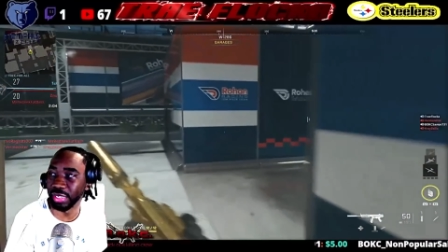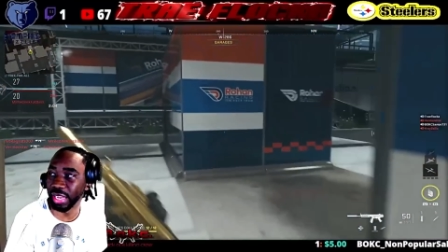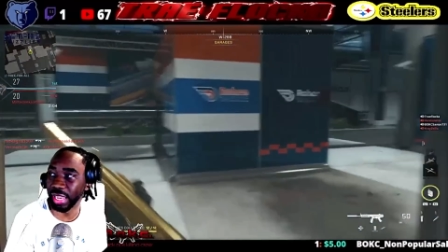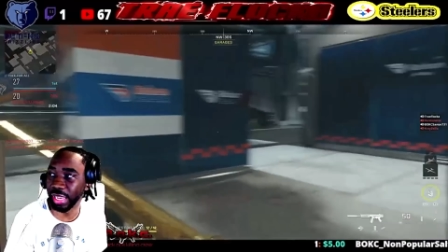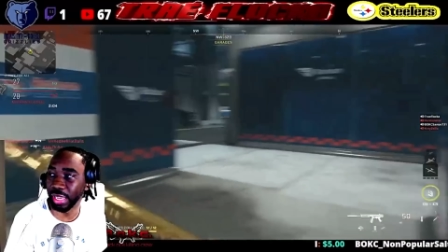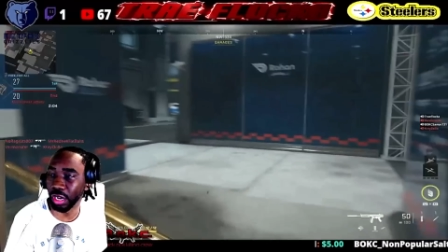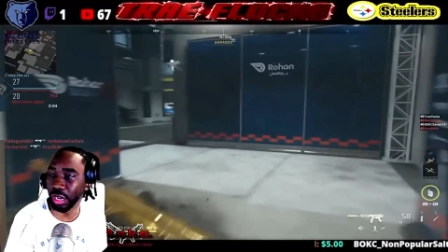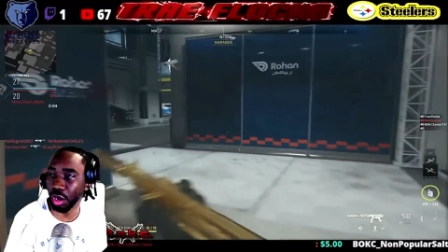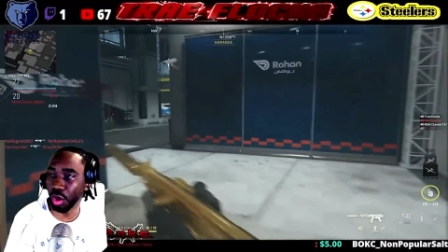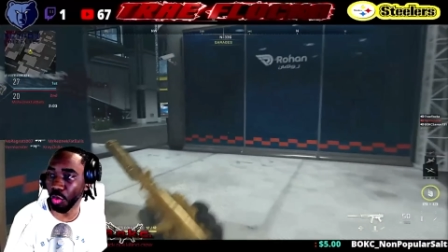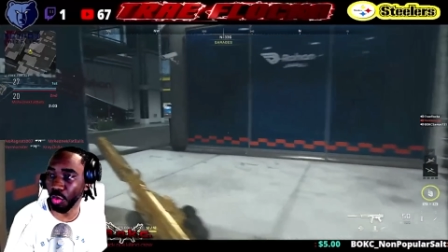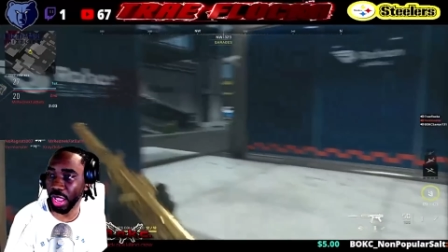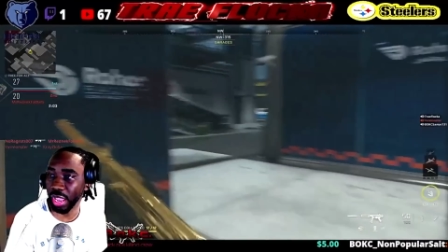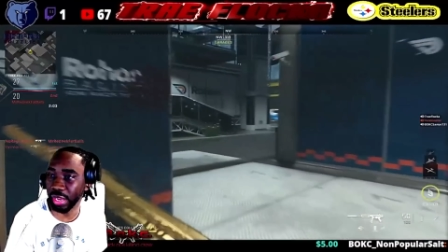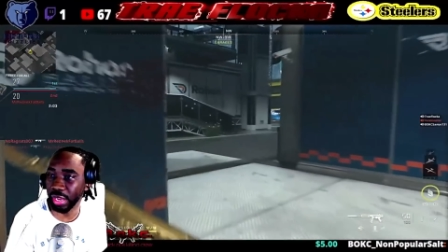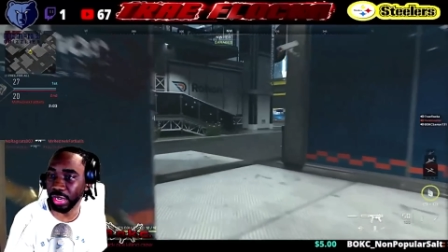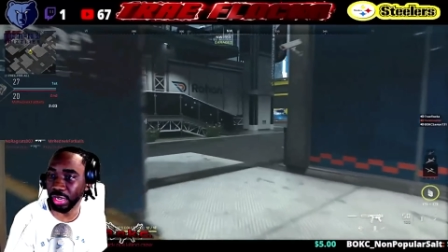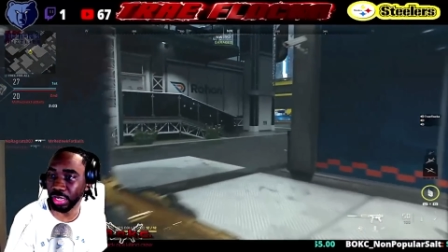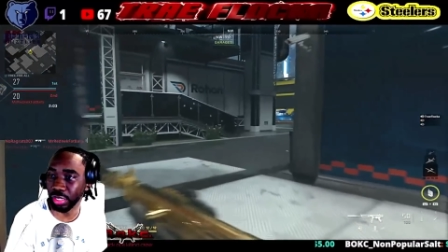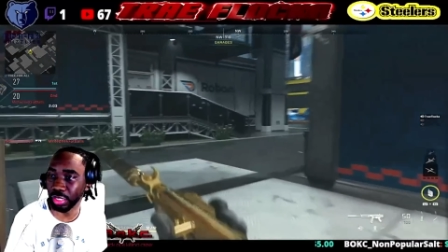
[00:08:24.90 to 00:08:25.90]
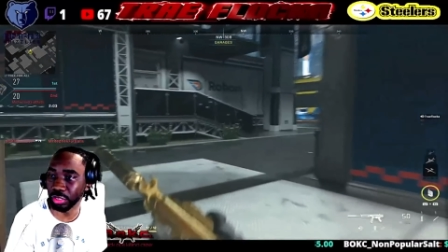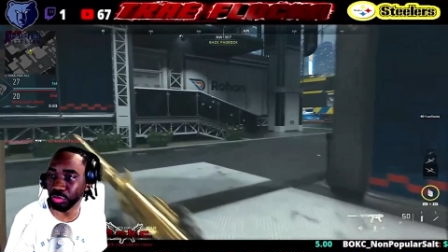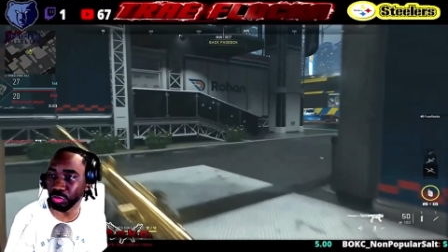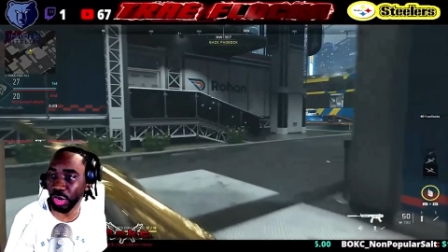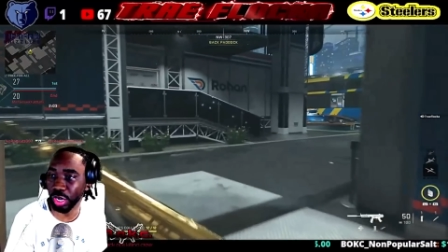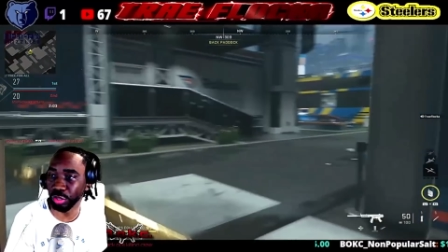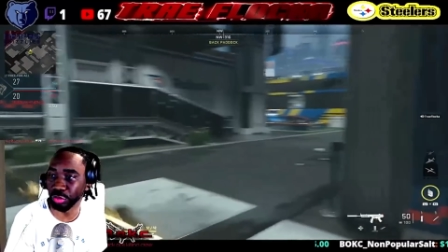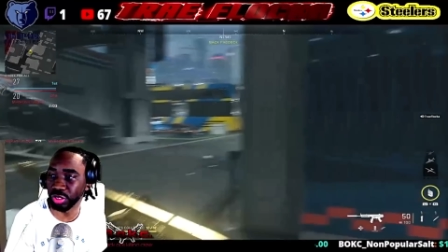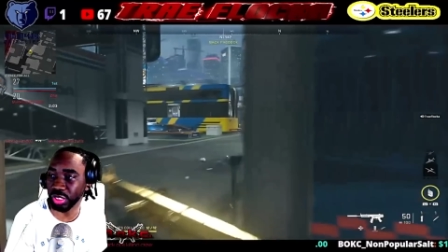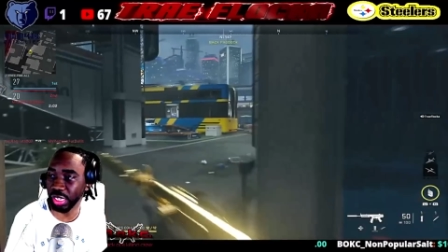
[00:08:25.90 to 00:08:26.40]
dead, ho ass, nigga. That's why
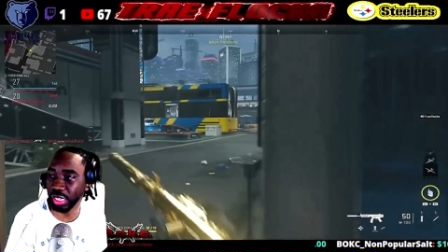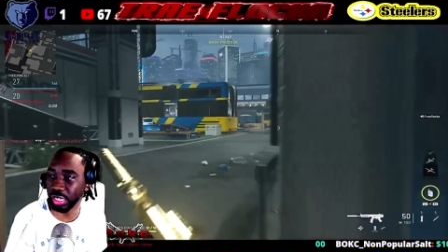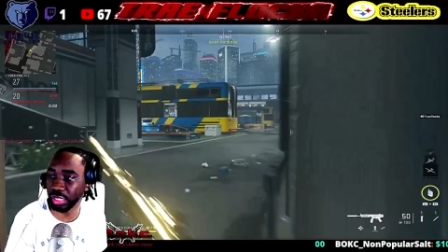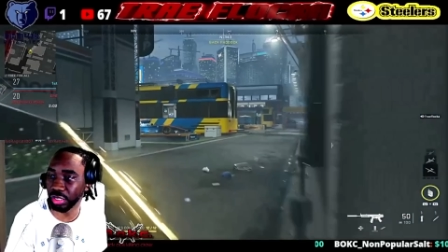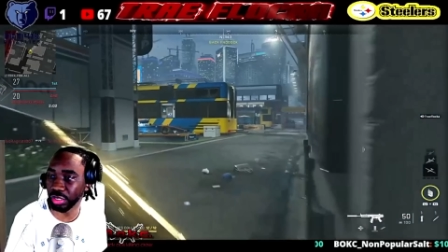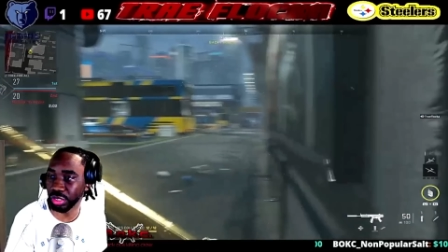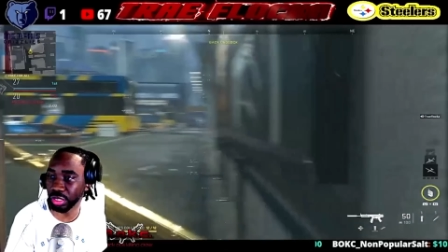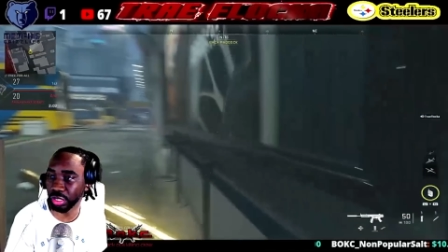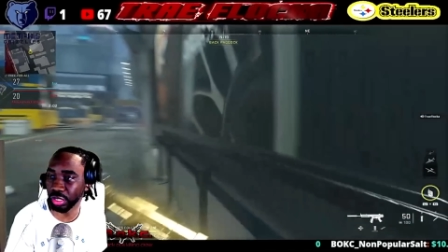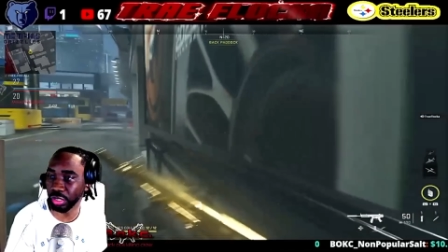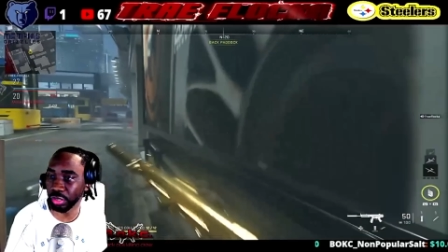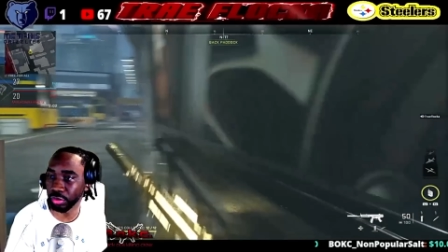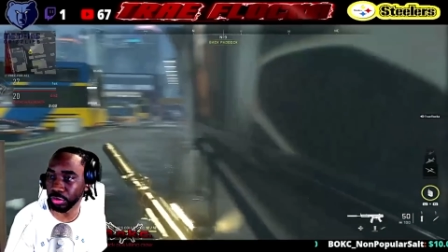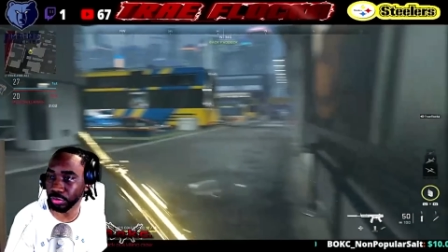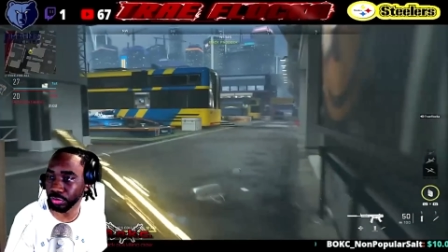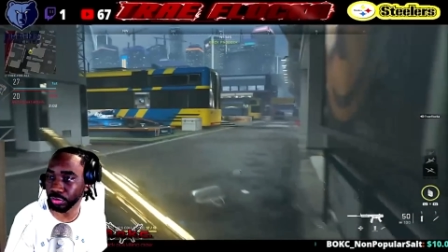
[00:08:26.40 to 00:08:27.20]
you said the shit.